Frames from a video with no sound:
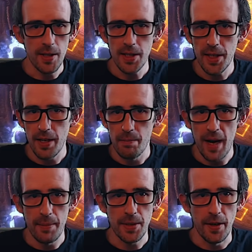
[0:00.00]
let's get a
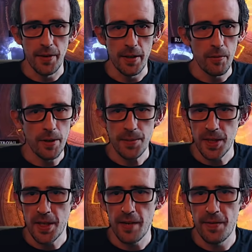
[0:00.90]
map done then. We're on
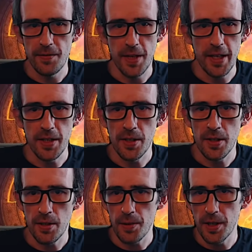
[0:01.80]
to tier
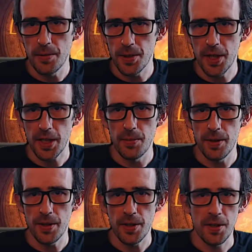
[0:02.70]
15s, so we're going to do a 6
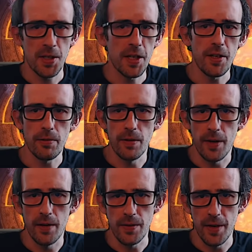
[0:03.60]
mod. As you can see, no
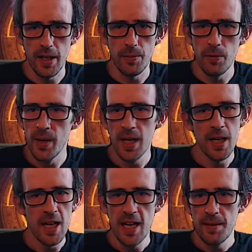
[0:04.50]
revives available.
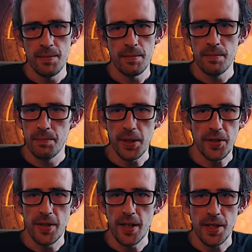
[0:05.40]

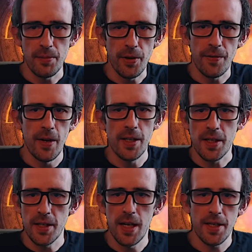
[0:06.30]
Bunch of nasty modifiers
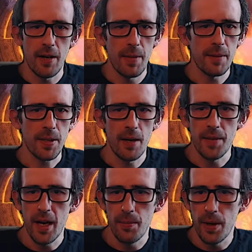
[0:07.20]
because that's how maps come
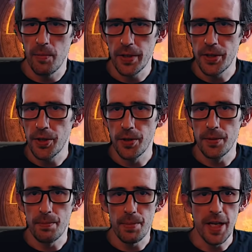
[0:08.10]
now, but we
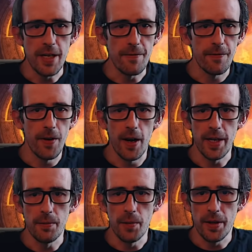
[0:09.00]
should be
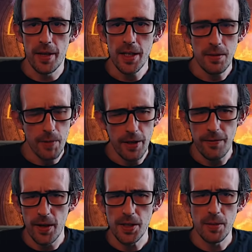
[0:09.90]
fine with this. We're going to
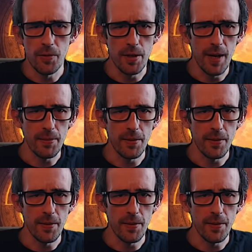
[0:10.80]
find somewhere in the map